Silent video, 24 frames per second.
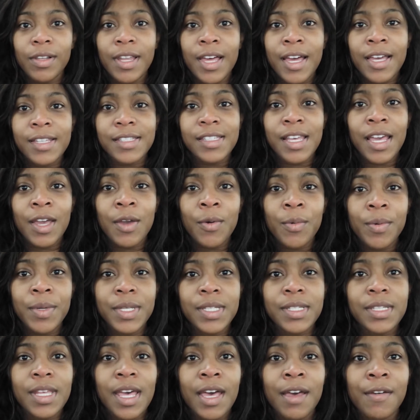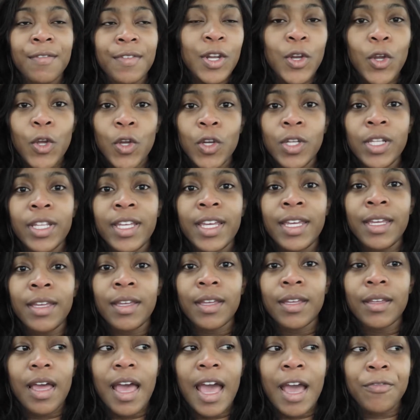class, I always have an early
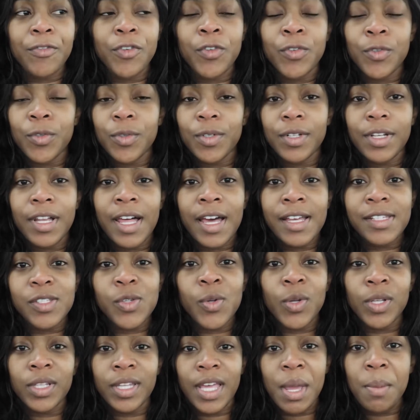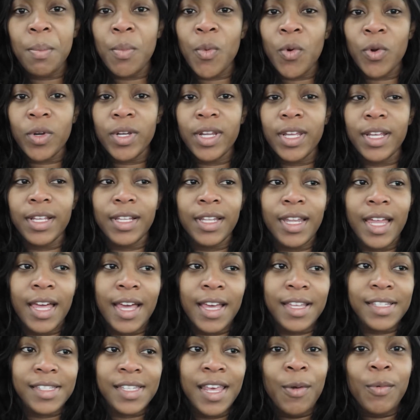afternoon class or a late morning
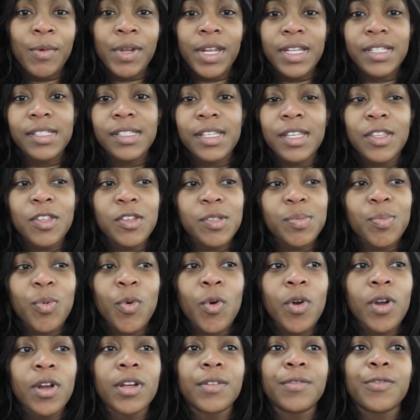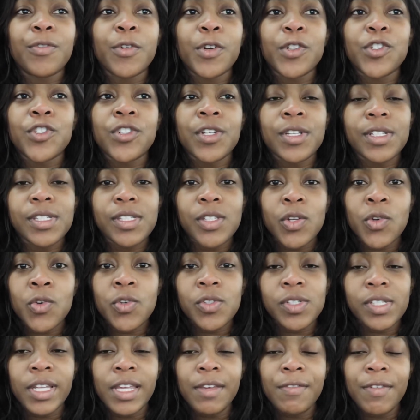class. And when I see those poor unfortunate
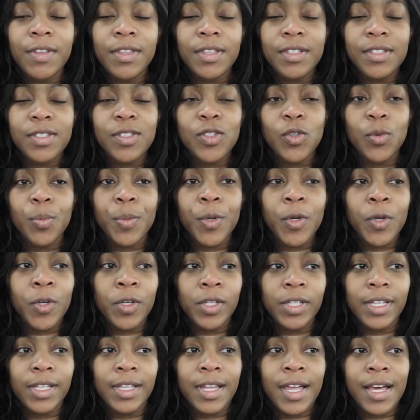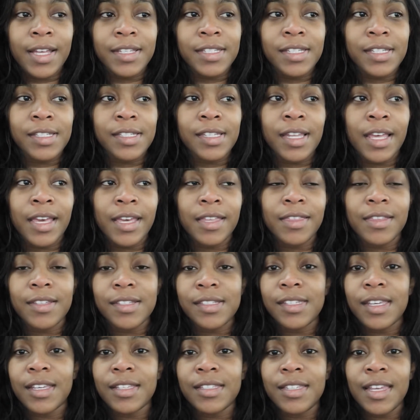souls leaving the super early classes like the
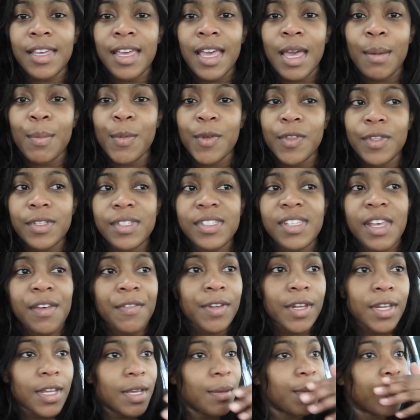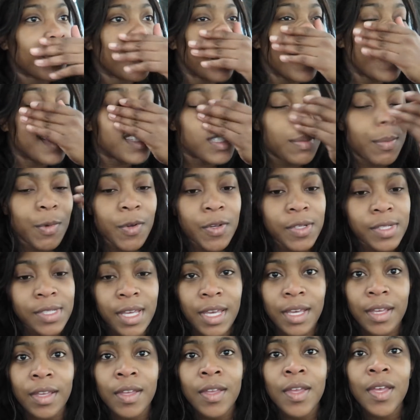6 a.m. or the 7 a.m. class, I'm always
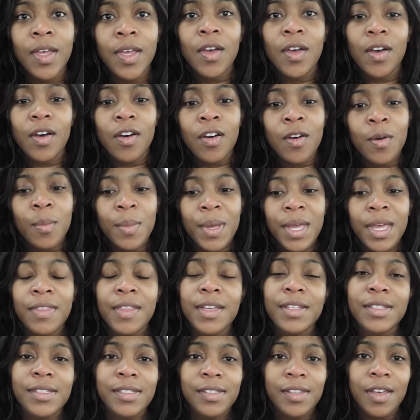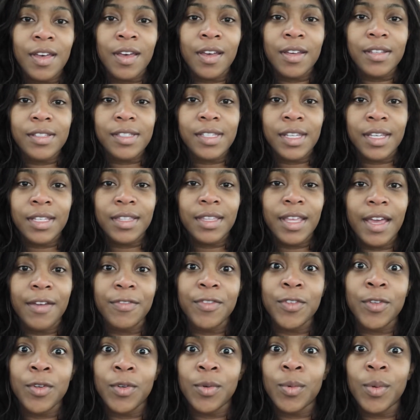like, oh man, that sucks. Like they
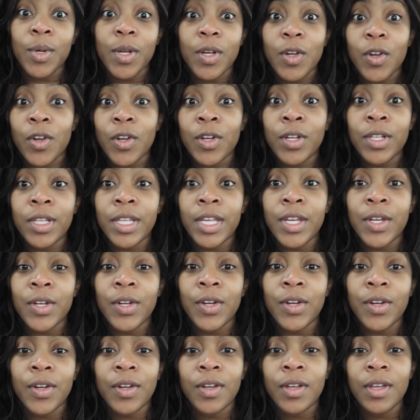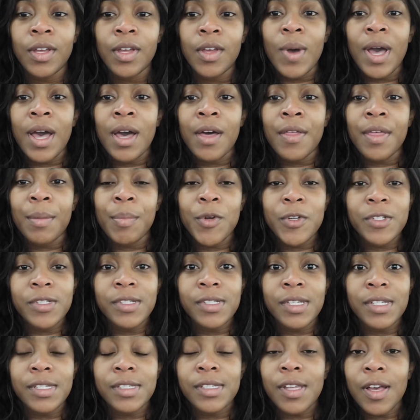have to go to work early or wow, that
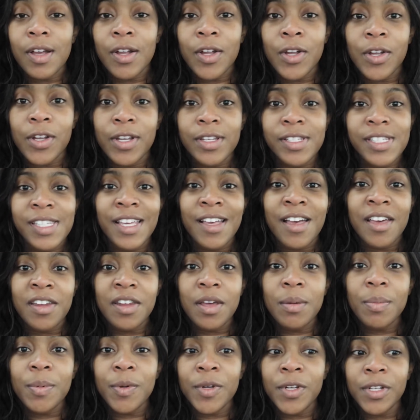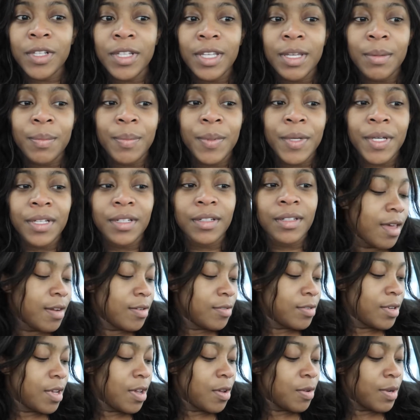person's a sucker because they got up early. But I
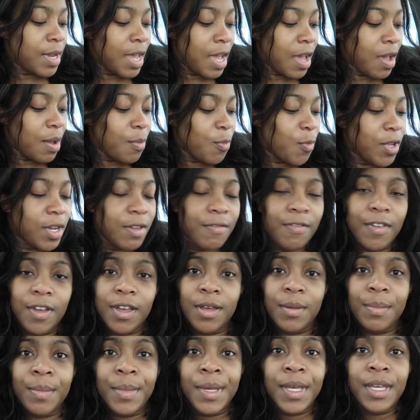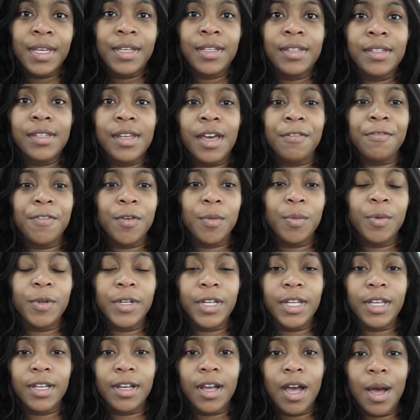don't know, now I'm one of them and I feel
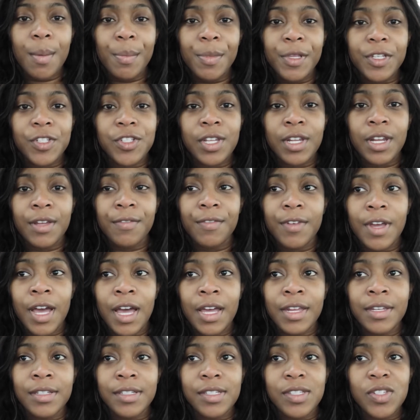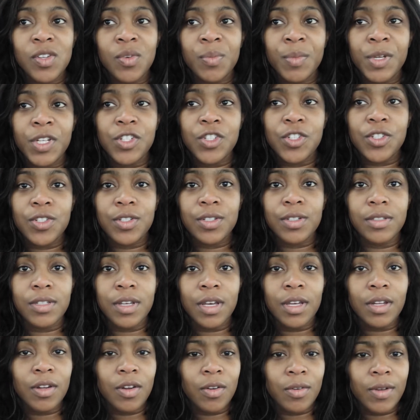pretty accomplished that I've gotten so much
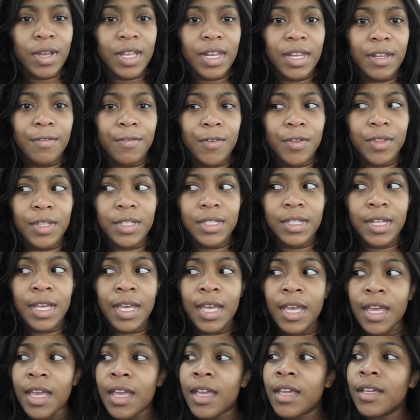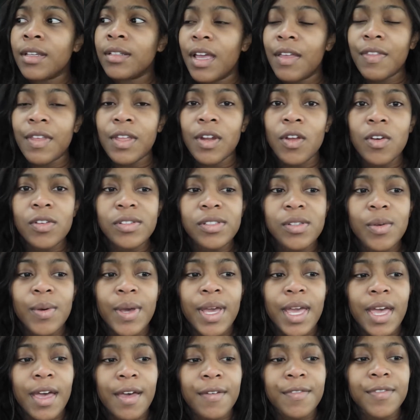done already for the day. And then also
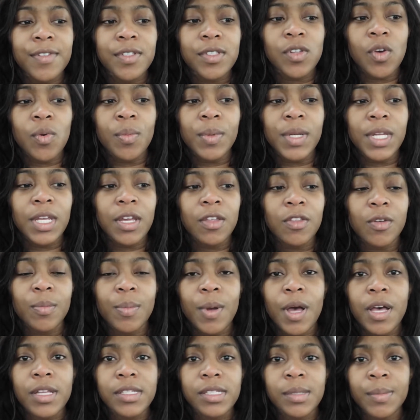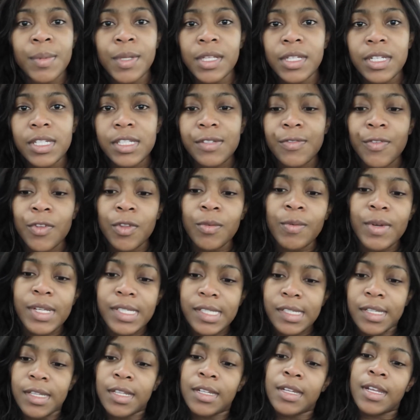I have so many other possibilities for the
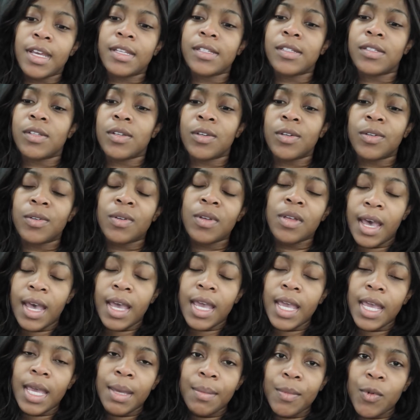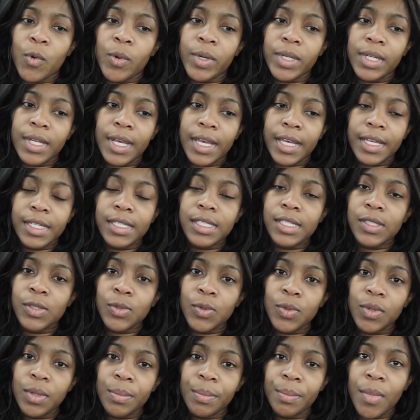rest of the day. So I am going to head
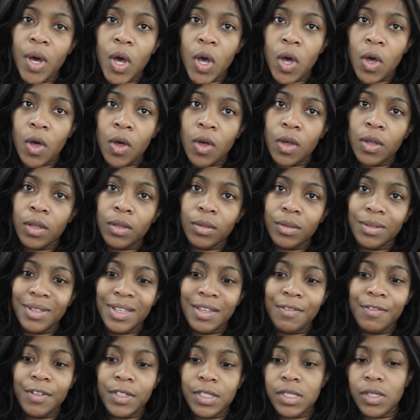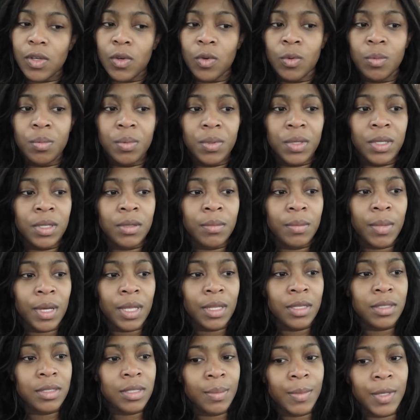to the mall if it's open
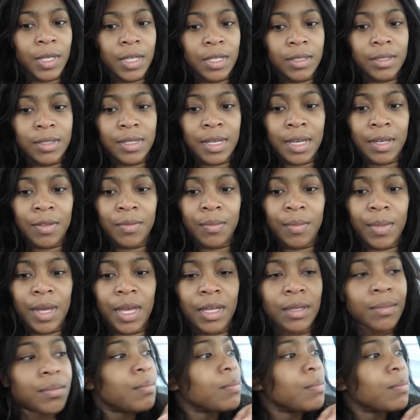by the time I get down back